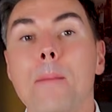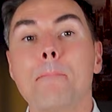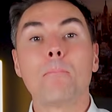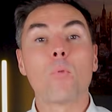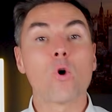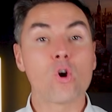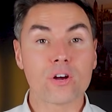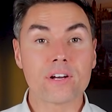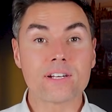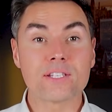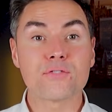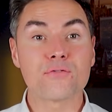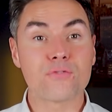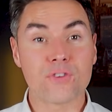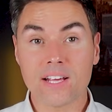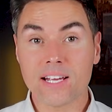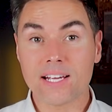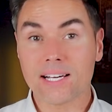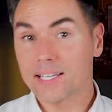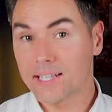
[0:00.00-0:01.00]

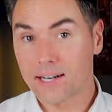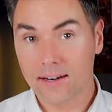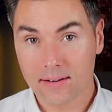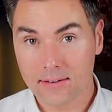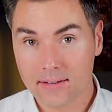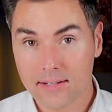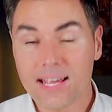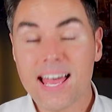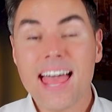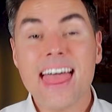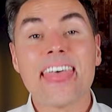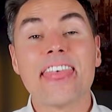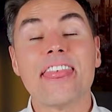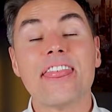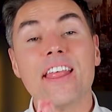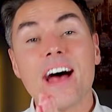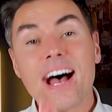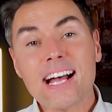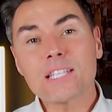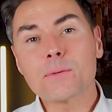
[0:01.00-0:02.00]
Mortgage-free in Ireland.
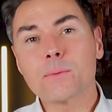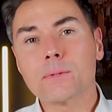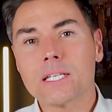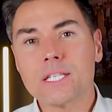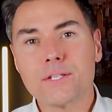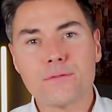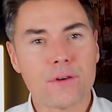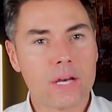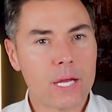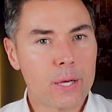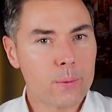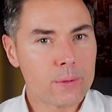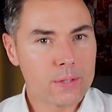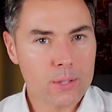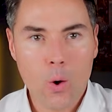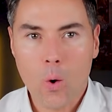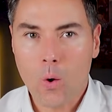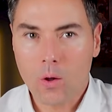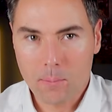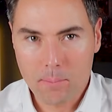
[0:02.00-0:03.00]
That's what this video is
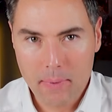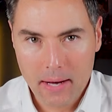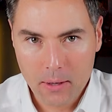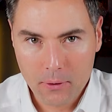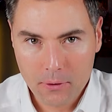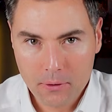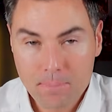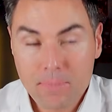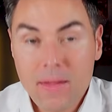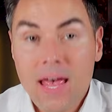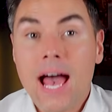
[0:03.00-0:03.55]
all about.